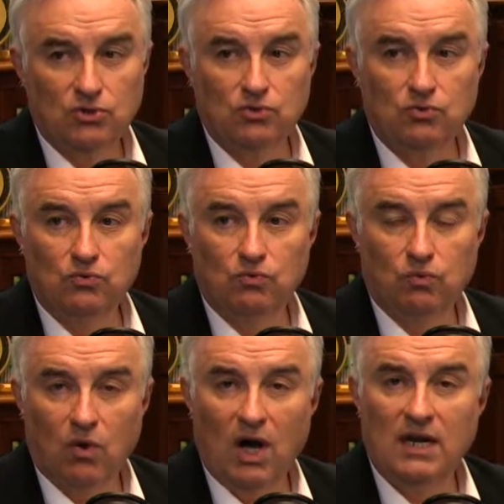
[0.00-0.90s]
to
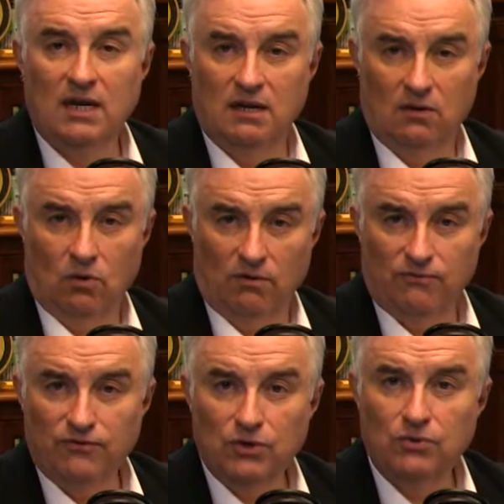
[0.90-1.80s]
run or
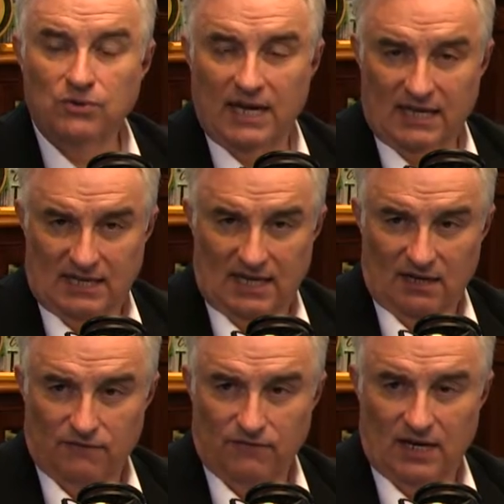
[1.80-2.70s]
view that
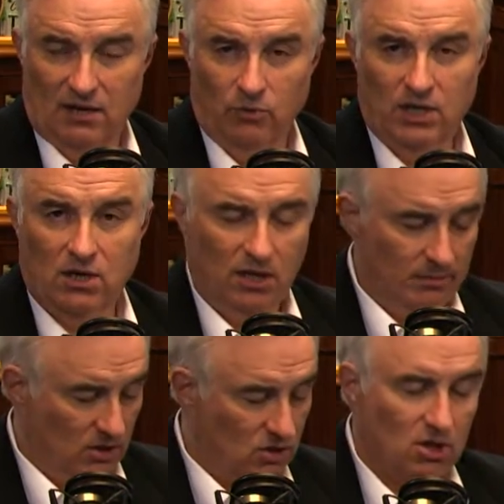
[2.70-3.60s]
data file. We call
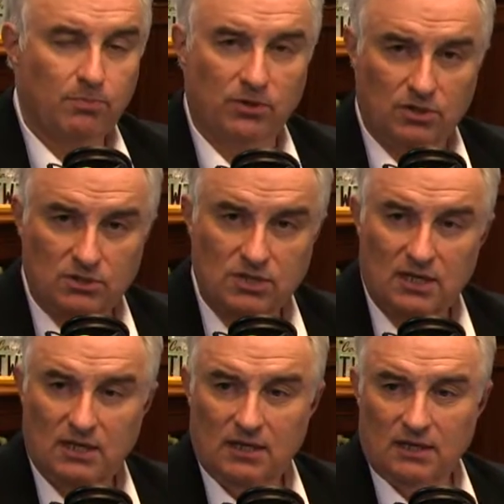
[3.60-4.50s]
them interpreters.
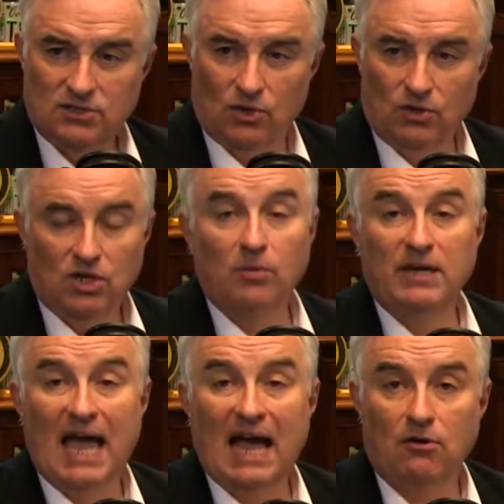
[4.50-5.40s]
So
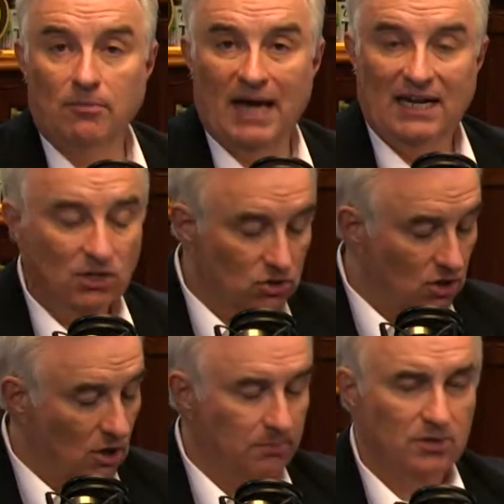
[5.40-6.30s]
Adobe Acrobat
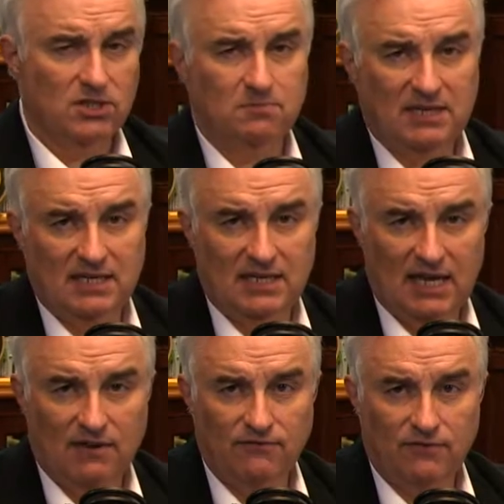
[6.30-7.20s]
interprets
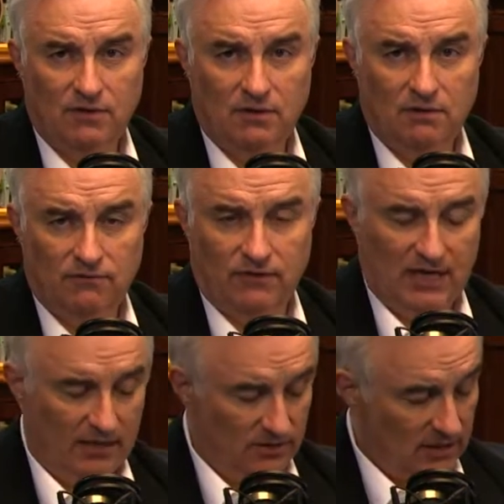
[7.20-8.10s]
PDF
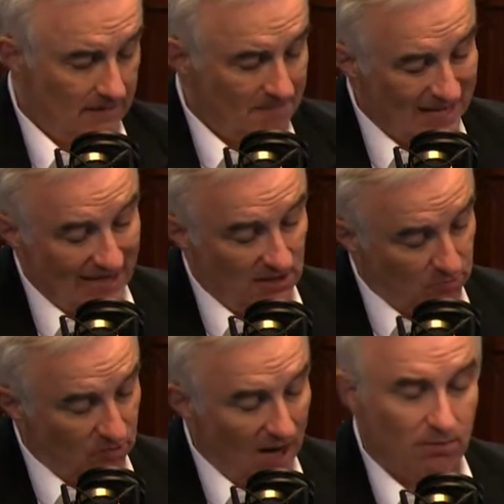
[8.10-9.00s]
files. And the
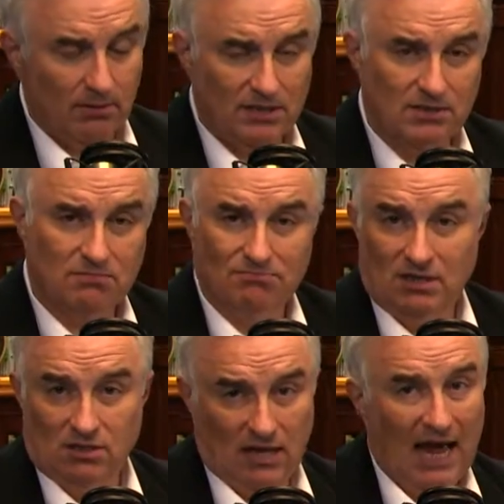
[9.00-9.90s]
problem is,
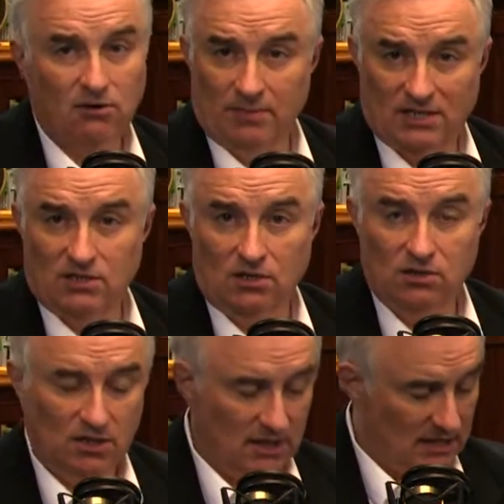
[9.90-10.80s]
Acrobat's a
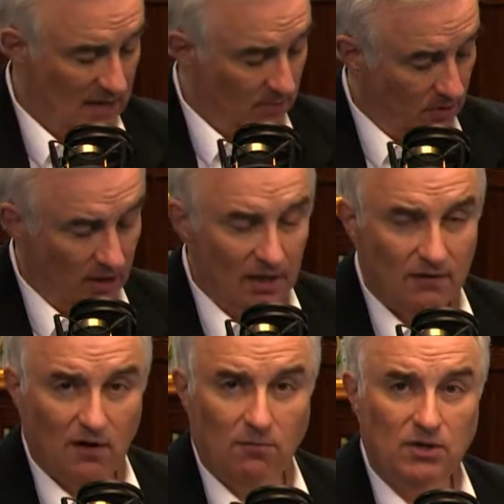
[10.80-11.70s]
good example,
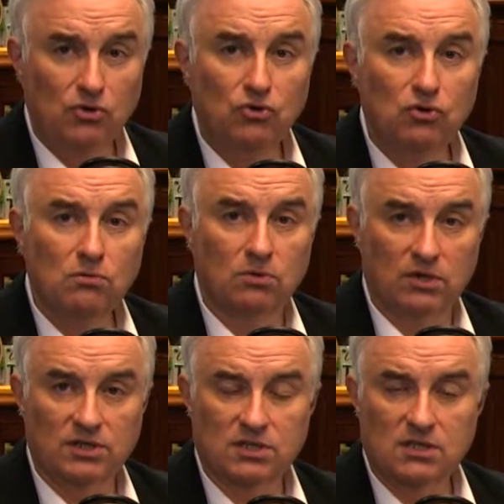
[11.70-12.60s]
there have been
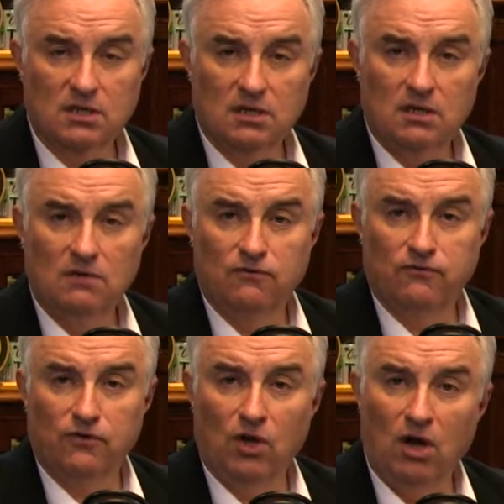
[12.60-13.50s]
numerous
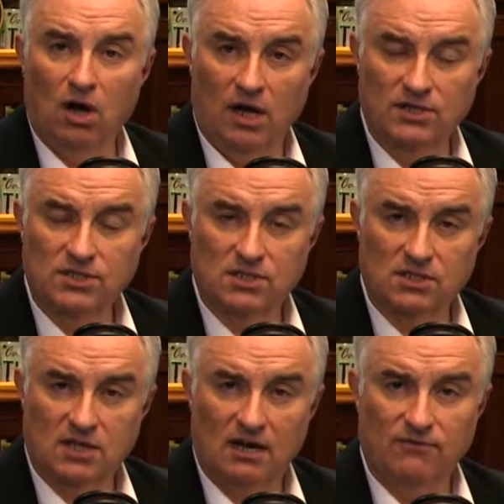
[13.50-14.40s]
flaws
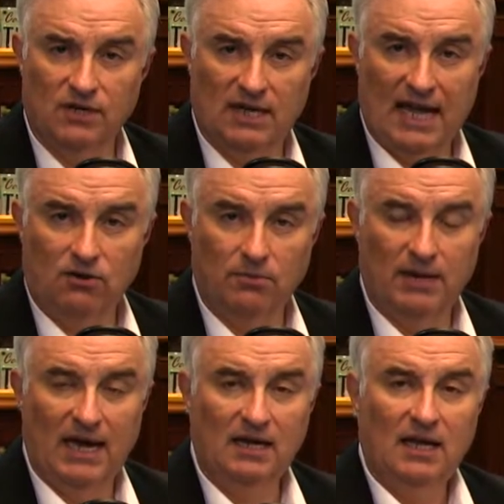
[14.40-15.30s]
discovered in
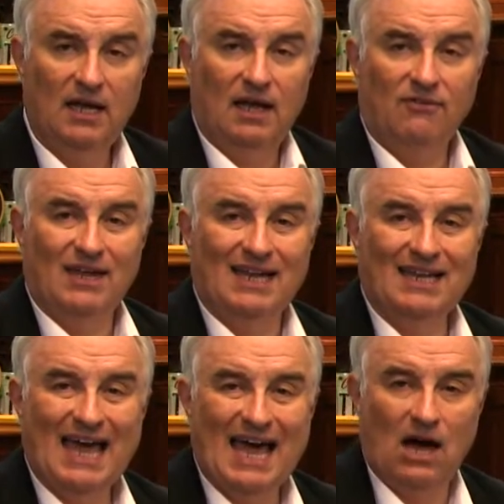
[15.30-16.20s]
Acrobat that
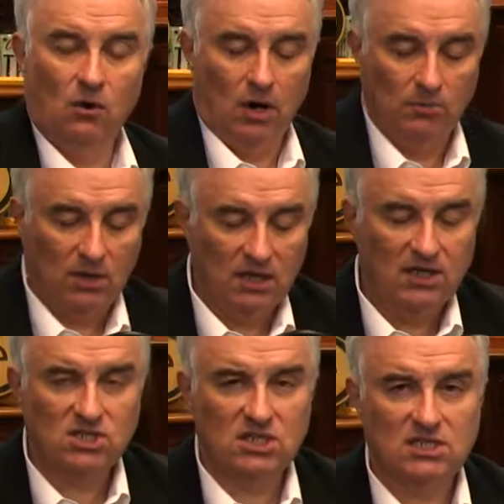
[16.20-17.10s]
allow a
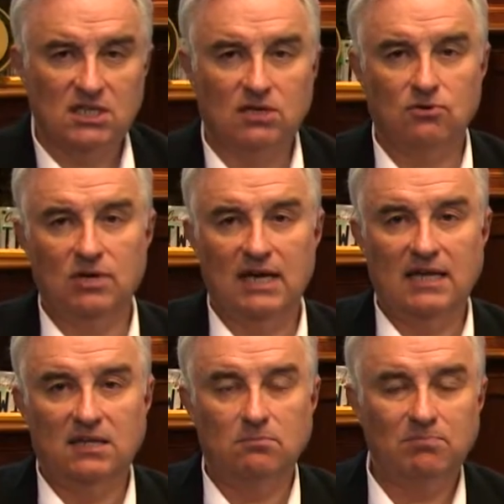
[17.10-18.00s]
maliciously
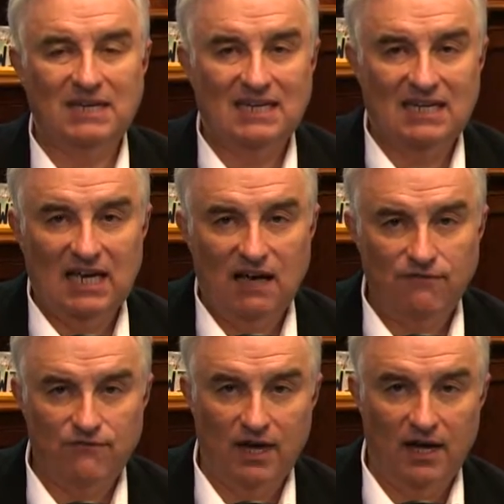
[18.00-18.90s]
created PDF
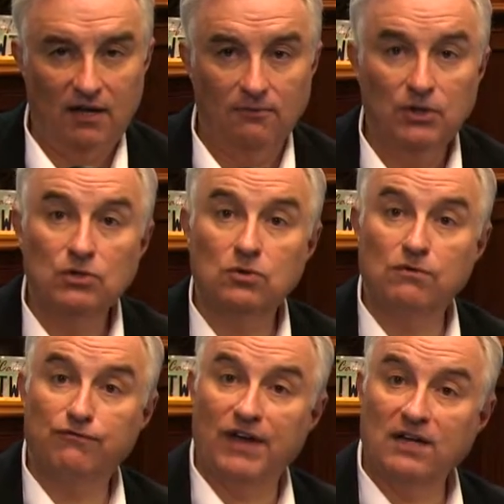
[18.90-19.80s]
file to
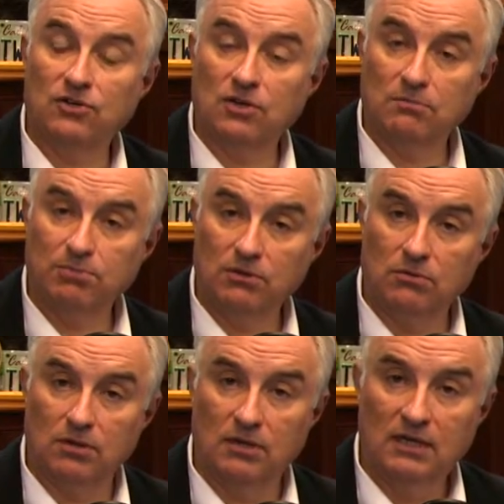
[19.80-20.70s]
infect your
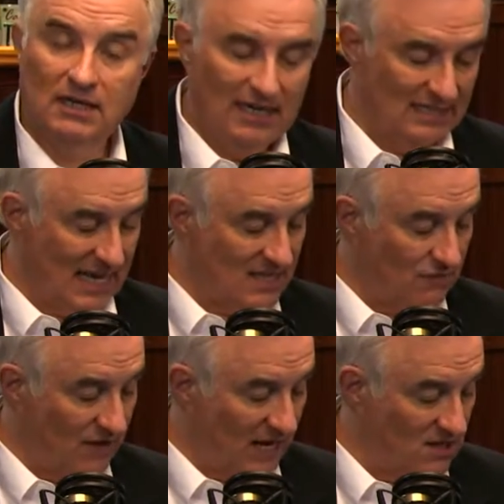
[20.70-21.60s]
computer. It takes
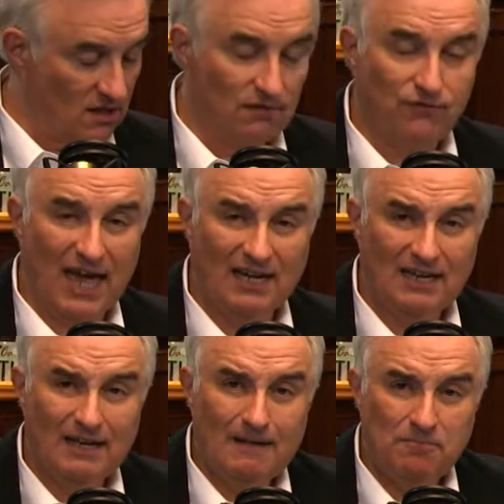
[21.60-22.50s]
advantage of the fact
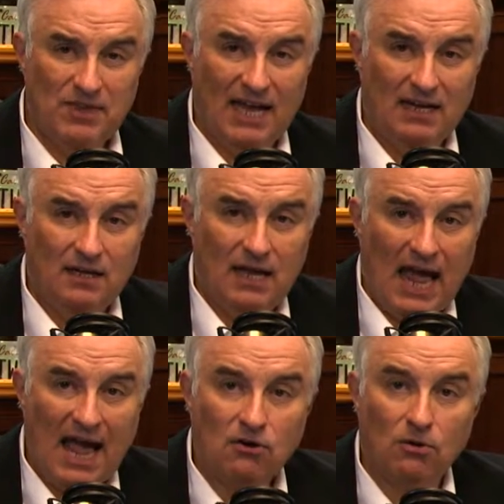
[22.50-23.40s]
that
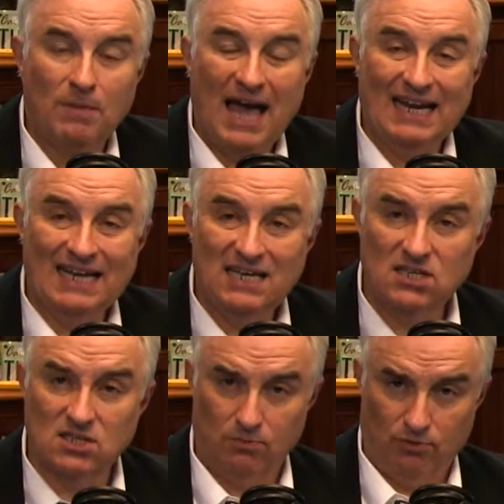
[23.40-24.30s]
Acrobat
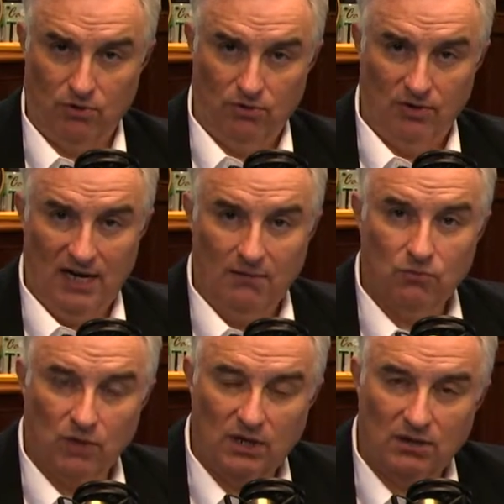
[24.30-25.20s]
is a
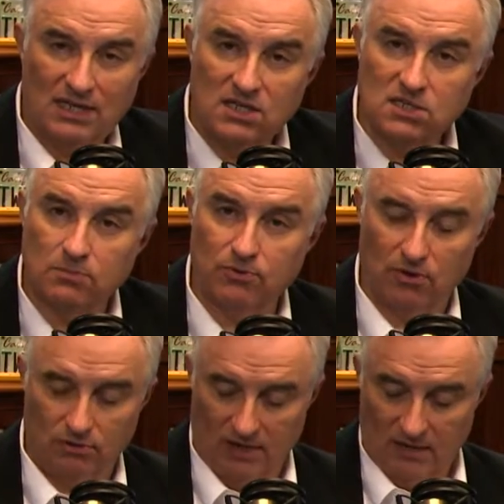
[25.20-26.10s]
program, Reader is a
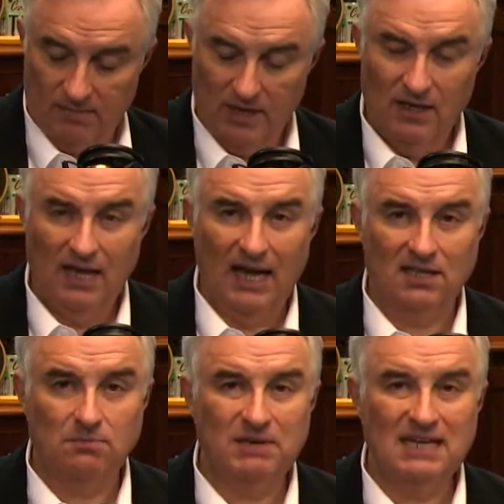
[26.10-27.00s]
program, and the